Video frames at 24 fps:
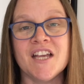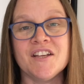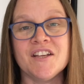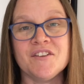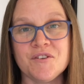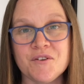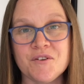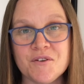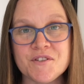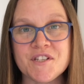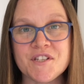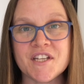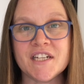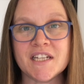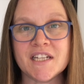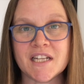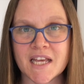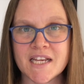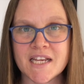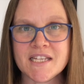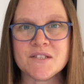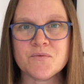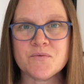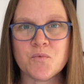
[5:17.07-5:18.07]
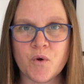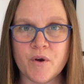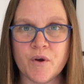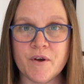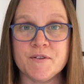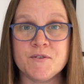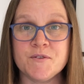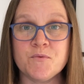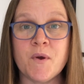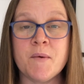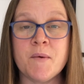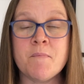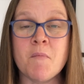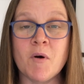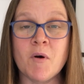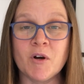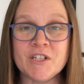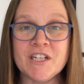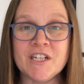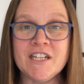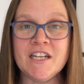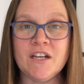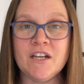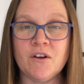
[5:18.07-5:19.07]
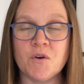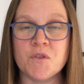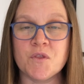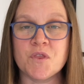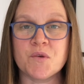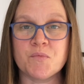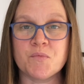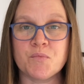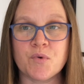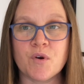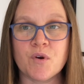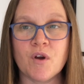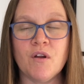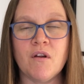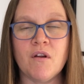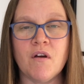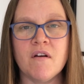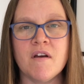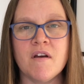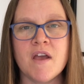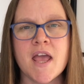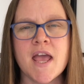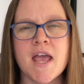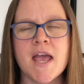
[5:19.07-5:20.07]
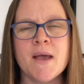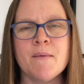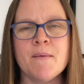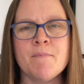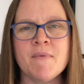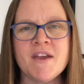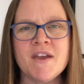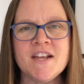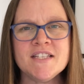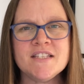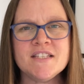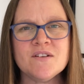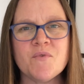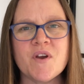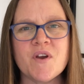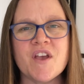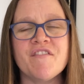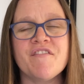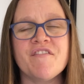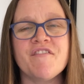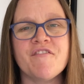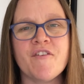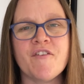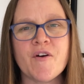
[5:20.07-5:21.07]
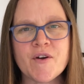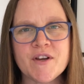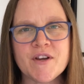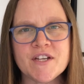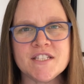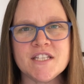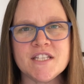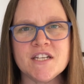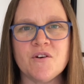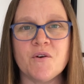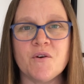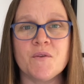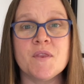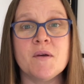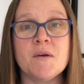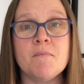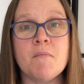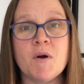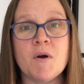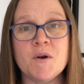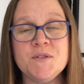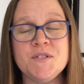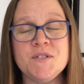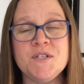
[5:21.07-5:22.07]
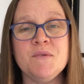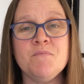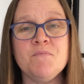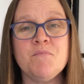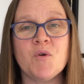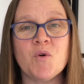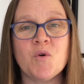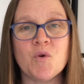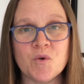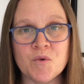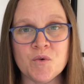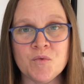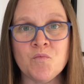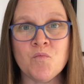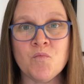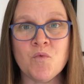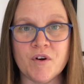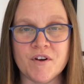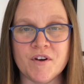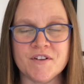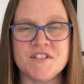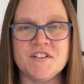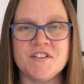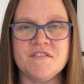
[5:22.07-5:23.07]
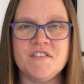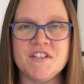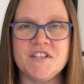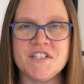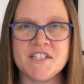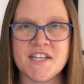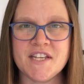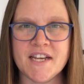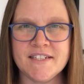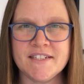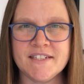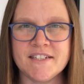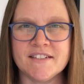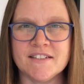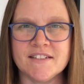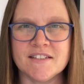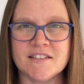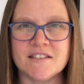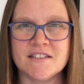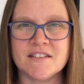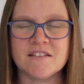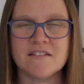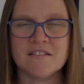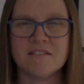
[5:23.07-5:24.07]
Using less words when modelling on the Prolo means that we are focusing on the most important words of the sentence.